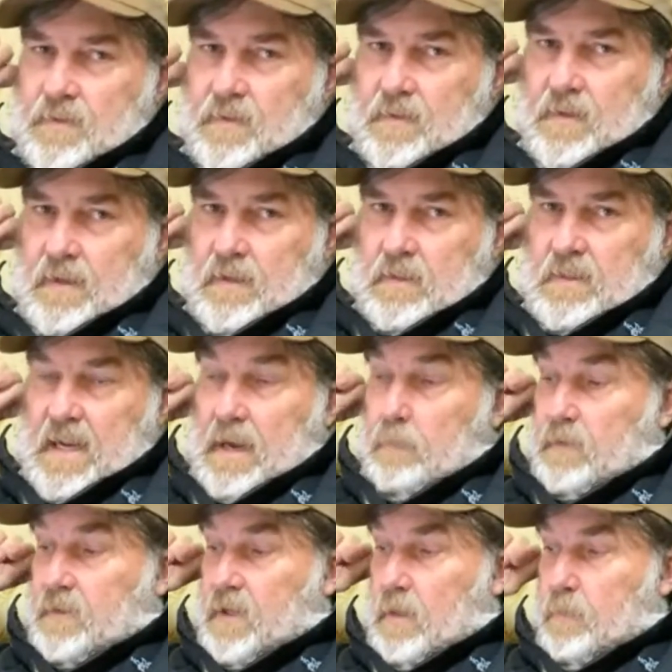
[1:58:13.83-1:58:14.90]
Understandably
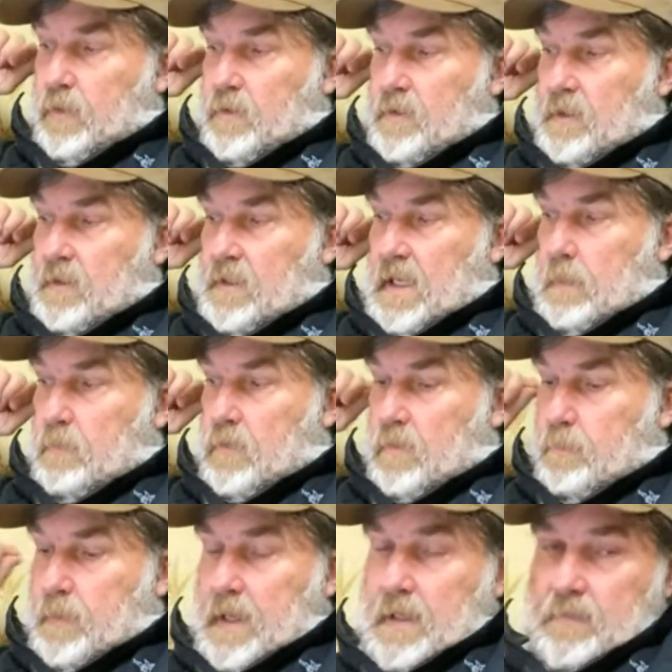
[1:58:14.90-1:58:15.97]
so, because his team got
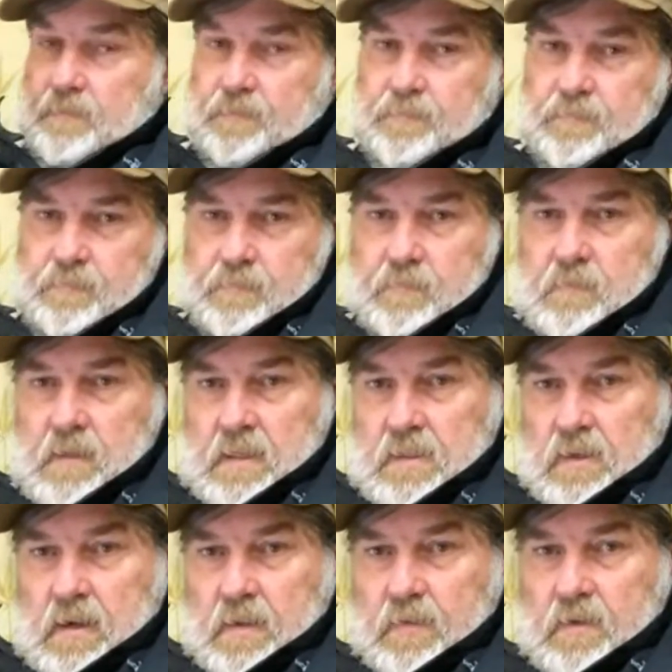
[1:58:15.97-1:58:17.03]
beaten. He's got
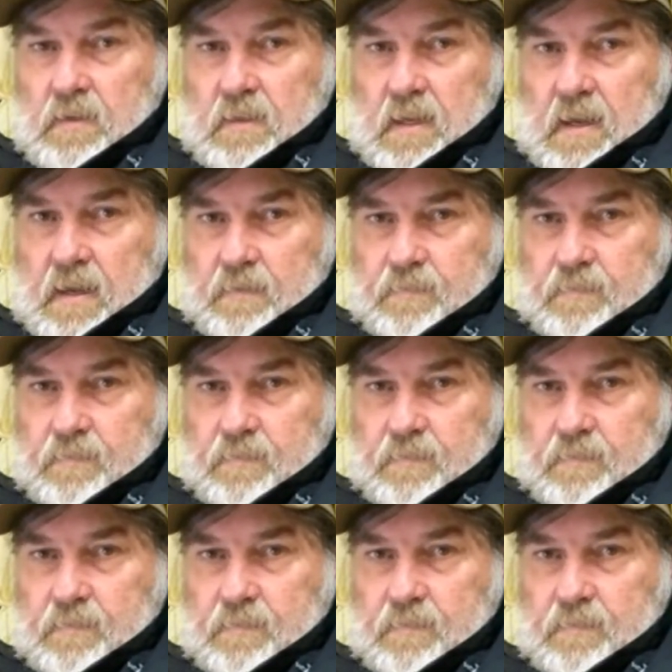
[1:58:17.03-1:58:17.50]
nothing to say.